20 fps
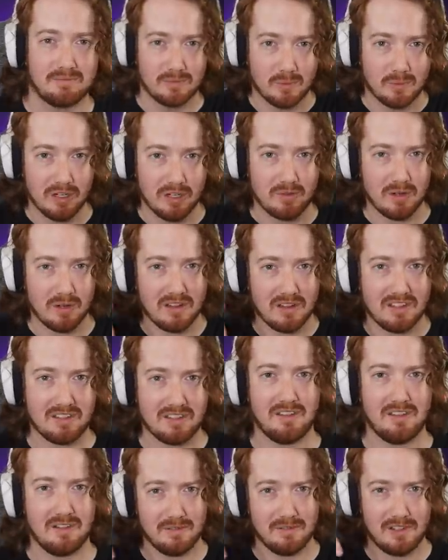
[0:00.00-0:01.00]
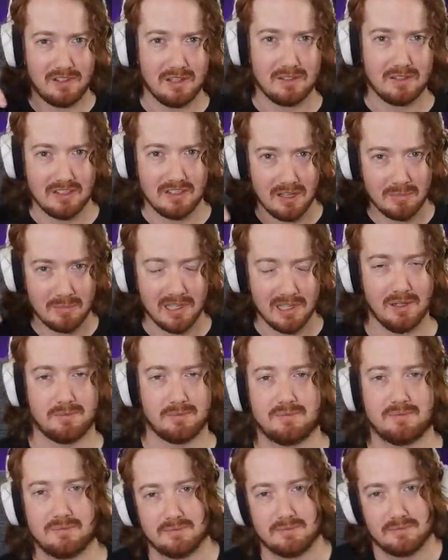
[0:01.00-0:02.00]
watch one of these other videos down below.
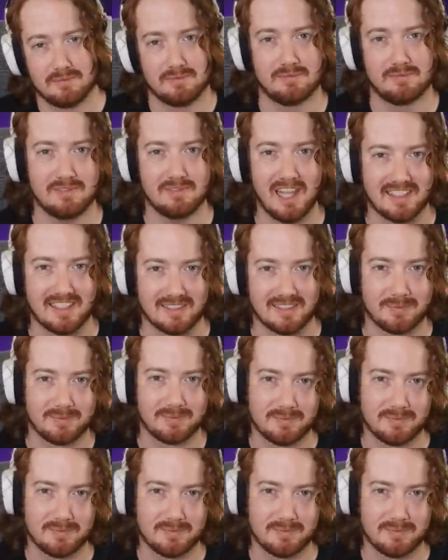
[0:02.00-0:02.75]
Thanks.